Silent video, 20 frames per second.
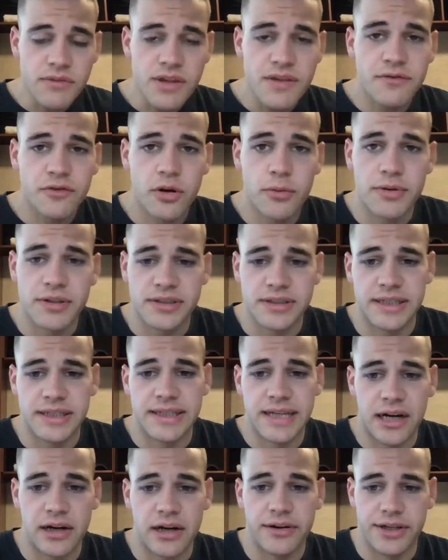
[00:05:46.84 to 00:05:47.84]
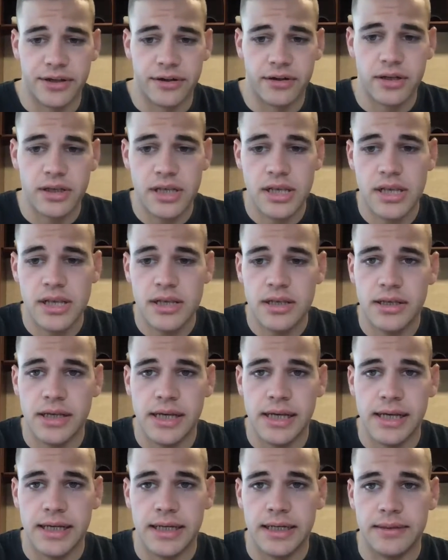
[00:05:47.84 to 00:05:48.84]
for almost an entire year.
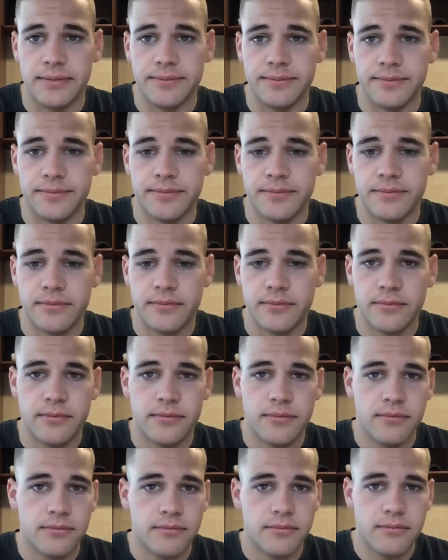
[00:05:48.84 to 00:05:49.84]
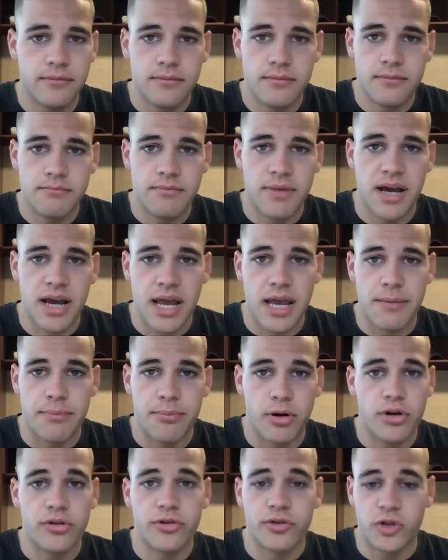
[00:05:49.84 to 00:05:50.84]
Um, my
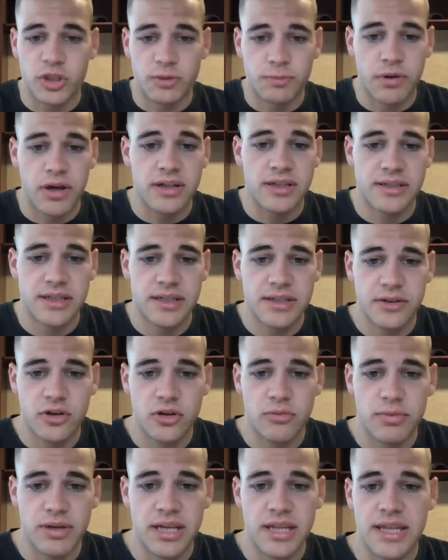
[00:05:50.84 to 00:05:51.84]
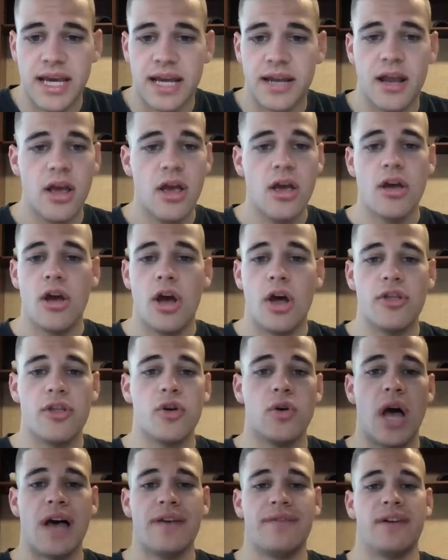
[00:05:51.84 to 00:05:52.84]
partner's response to this could be that
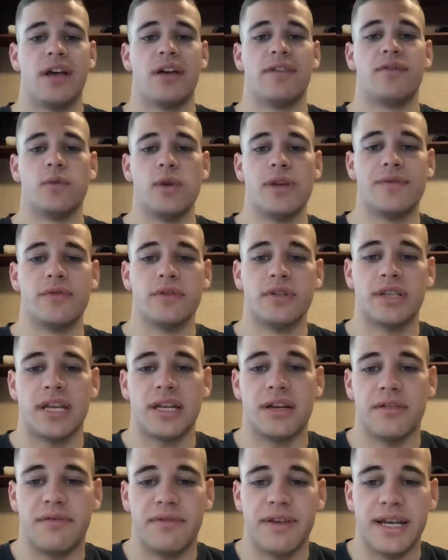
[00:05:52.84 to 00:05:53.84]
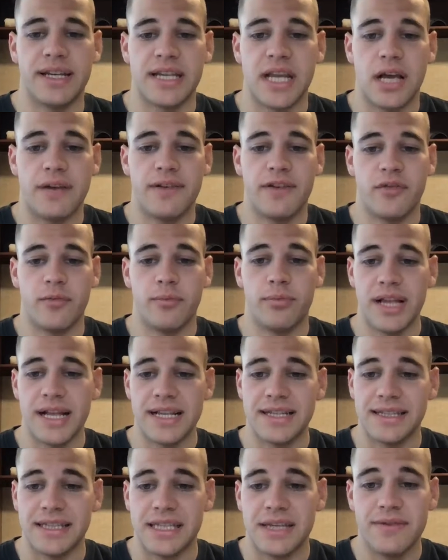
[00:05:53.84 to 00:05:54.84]
although alfalfa weevils can affect alfalfa
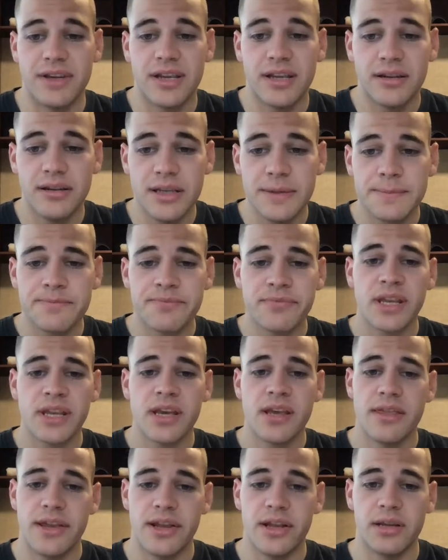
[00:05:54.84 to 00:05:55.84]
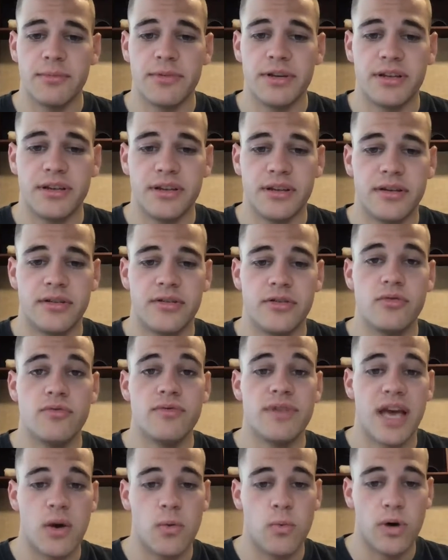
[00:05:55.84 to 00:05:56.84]
plants significantly, they are limited to
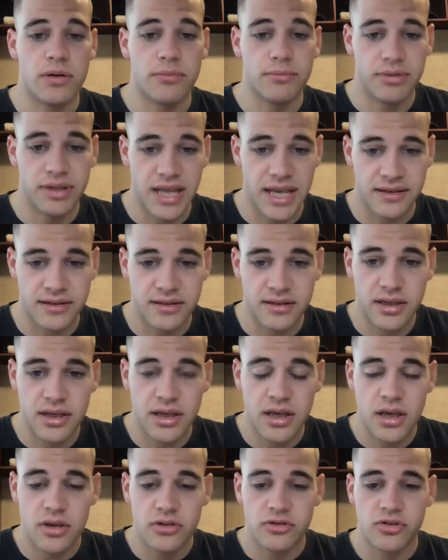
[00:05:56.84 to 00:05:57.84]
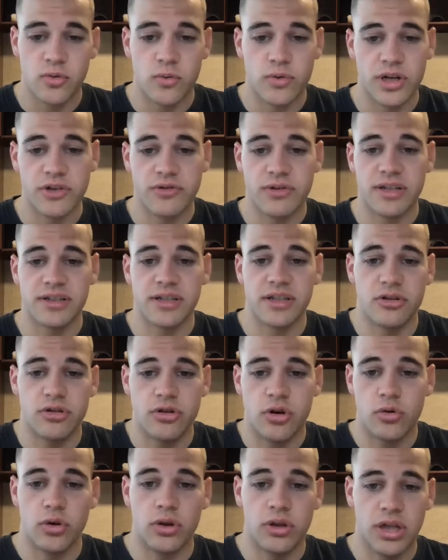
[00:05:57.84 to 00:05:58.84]
that one plant. So when addressing
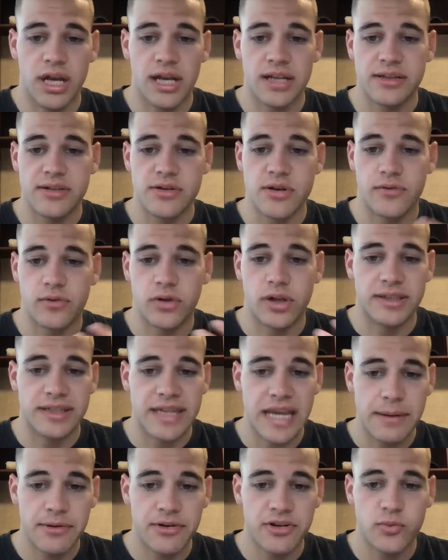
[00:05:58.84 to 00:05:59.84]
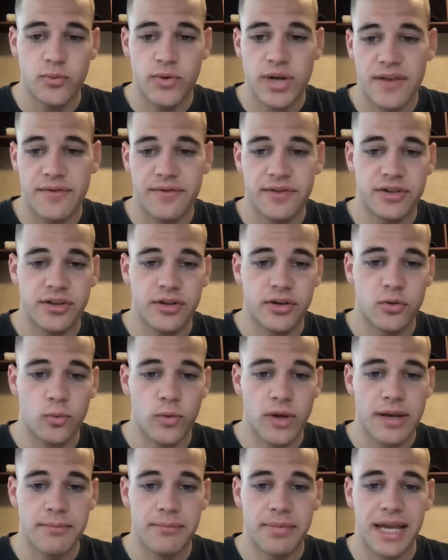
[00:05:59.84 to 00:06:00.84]
total loss, the overall damage, weed aphids could
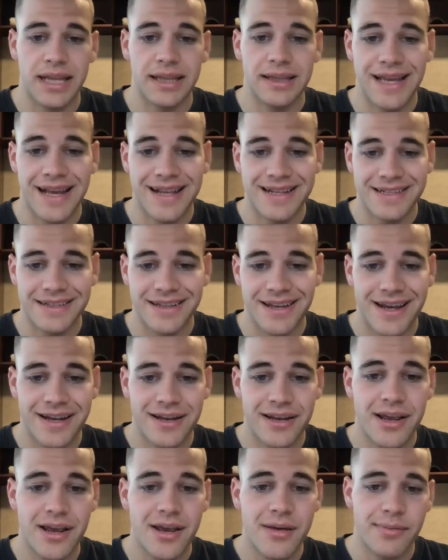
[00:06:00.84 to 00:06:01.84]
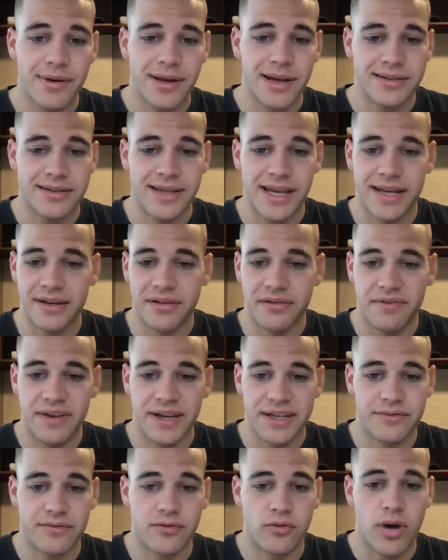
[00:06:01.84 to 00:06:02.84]
win by a landslide because they can
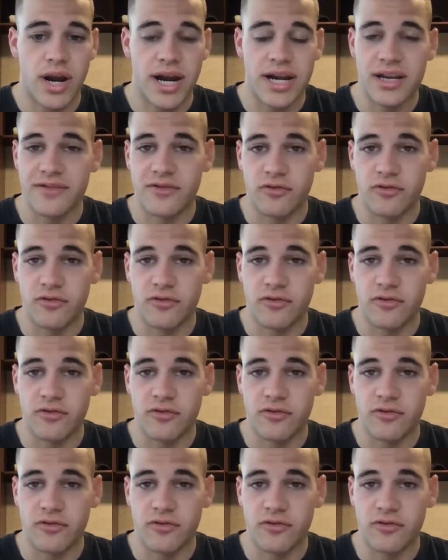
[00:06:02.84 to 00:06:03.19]
affect a variety of